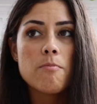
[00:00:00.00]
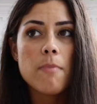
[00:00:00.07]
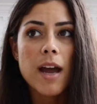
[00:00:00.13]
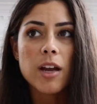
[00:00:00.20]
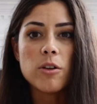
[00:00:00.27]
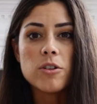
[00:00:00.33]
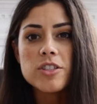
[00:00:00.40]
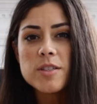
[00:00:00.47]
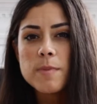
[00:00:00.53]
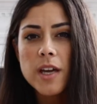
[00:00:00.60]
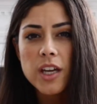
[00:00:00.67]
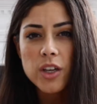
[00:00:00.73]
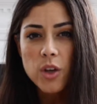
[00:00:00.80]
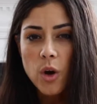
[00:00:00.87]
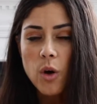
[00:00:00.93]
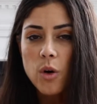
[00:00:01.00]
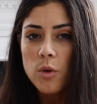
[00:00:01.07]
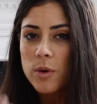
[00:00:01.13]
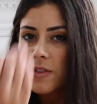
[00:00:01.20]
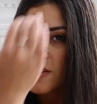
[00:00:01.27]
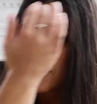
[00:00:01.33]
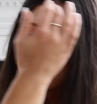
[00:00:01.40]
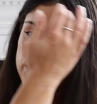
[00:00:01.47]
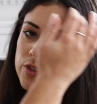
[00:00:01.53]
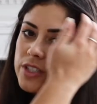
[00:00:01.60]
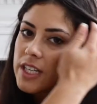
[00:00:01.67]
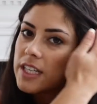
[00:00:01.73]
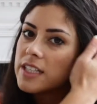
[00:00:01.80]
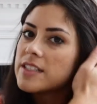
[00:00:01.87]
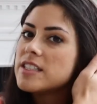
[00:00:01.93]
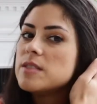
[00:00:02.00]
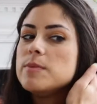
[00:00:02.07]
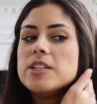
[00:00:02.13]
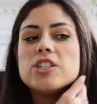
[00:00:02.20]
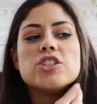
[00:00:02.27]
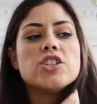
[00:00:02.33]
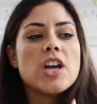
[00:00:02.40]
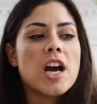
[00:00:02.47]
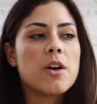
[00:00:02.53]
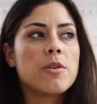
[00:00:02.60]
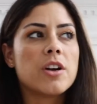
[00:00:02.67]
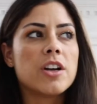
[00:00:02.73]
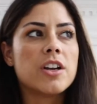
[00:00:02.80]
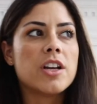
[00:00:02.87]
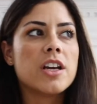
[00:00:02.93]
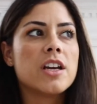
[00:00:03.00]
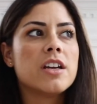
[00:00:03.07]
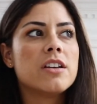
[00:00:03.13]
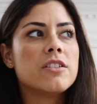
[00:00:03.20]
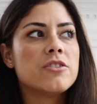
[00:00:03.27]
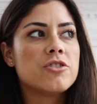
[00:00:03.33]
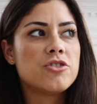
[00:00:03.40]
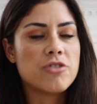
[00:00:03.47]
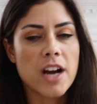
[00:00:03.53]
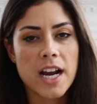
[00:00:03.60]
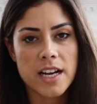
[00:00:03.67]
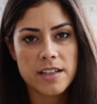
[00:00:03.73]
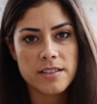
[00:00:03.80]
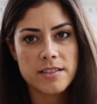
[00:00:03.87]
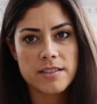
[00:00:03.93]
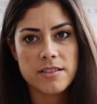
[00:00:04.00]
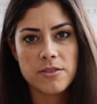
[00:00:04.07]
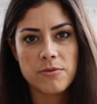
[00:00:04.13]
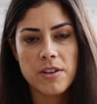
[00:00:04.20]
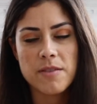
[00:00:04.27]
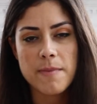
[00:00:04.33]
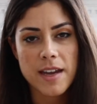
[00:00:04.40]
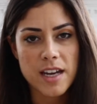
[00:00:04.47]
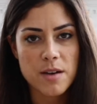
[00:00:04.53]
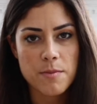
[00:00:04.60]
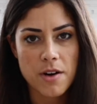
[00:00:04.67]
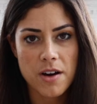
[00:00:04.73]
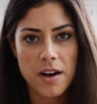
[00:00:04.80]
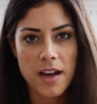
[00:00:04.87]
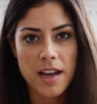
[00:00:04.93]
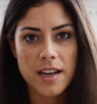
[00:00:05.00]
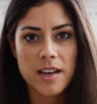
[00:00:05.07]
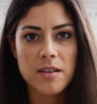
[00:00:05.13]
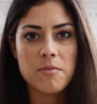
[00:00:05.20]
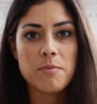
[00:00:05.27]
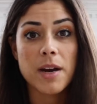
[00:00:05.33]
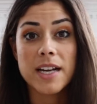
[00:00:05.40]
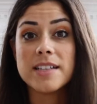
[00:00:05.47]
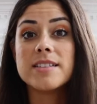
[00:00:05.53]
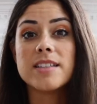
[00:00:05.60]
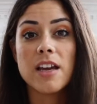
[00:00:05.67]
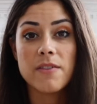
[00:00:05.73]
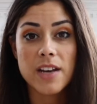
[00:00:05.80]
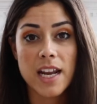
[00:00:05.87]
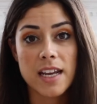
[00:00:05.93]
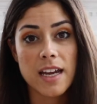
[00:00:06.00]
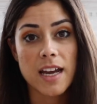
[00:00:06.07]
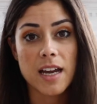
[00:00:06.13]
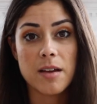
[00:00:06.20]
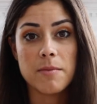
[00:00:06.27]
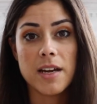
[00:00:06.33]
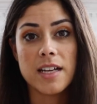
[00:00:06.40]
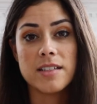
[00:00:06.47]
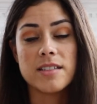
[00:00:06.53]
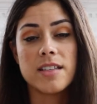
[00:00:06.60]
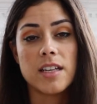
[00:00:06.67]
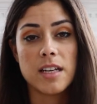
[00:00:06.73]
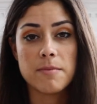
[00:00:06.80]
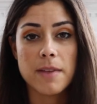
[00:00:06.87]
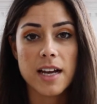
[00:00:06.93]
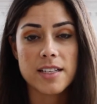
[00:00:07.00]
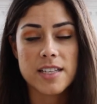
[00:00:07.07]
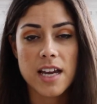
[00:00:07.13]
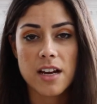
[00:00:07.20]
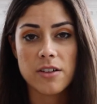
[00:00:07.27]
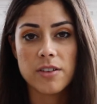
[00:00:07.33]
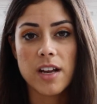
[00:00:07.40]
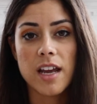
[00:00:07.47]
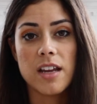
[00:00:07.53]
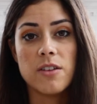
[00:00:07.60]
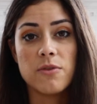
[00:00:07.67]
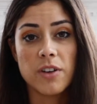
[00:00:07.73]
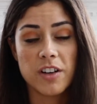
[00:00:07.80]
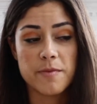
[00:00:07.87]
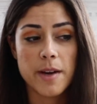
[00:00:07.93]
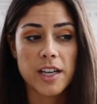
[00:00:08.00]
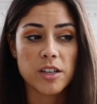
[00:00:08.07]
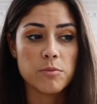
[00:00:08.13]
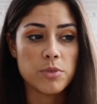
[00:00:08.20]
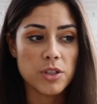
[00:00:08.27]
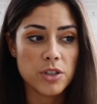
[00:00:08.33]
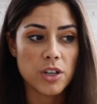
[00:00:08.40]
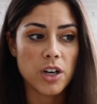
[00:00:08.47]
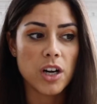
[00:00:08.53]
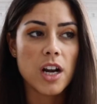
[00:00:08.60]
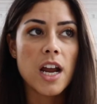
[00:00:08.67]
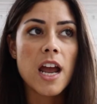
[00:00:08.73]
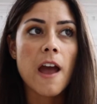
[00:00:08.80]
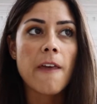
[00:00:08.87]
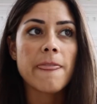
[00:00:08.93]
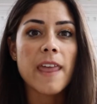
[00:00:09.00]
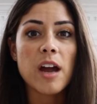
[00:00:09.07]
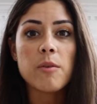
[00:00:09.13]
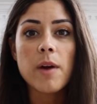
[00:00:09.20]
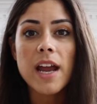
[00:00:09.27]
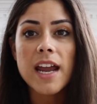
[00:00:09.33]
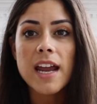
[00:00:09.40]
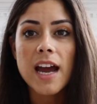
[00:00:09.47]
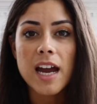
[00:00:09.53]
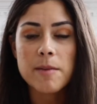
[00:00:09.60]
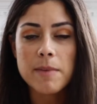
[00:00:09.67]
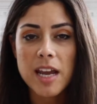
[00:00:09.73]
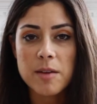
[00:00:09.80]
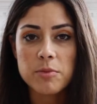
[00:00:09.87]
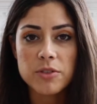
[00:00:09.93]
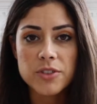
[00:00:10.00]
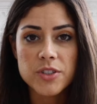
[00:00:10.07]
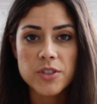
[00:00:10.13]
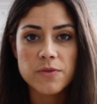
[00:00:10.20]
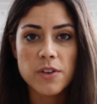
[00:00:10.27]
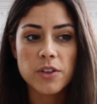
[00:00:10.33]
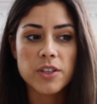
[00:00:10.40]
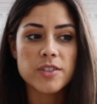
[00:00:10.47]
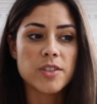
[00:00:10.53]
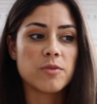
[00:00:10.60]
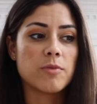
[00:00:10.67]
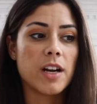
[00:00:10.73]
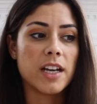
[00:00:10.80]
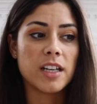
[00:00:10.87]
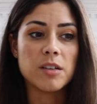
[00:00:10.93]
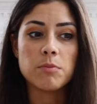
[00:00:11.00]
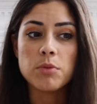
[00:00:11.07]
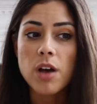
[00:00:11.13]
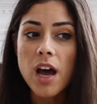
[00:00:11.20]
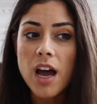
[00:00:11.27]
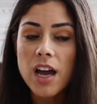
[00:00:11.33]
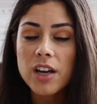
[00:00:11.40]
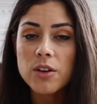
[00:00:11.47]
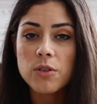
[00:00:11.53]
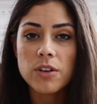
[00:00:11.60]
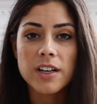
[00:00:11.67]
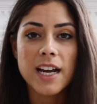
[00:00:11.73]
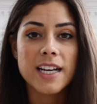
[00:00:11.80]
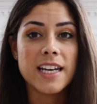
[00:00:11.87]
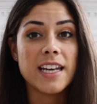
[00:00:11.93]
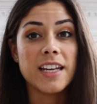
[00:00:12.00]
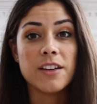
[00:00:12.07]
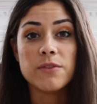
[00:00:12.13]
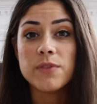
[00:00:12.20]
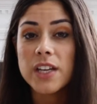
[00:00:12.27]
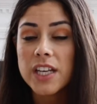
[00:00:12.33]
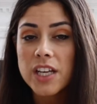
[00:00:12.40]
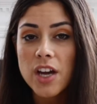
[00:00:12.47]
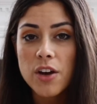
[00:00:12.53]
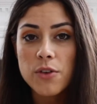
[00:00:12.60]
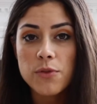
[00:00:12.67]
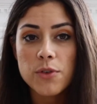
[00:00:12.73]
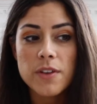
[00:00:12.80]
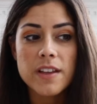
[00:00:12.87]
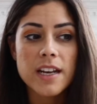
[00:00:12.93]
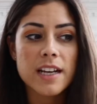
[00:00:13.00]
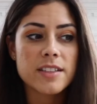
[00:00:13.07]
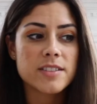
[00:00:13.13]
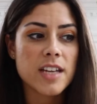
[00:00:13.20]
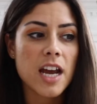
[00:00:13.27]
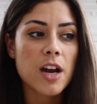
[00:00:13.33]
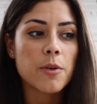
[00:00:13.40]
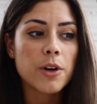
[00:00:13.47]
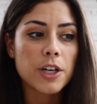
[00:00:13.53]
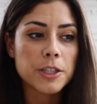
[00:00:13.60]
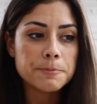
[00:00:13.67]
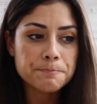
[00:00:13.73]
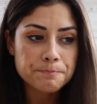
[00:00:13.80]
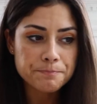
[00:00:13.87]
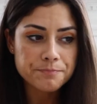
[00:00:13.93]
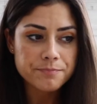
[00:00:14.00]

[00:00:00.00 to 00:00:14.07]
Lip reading: My ultimate goal with this routine is to be showered, dressed with makeup on by 7 a.m. and sitting back down in front of my computer. That way I'm able to focus on writing a blog or editing a video for the next hour.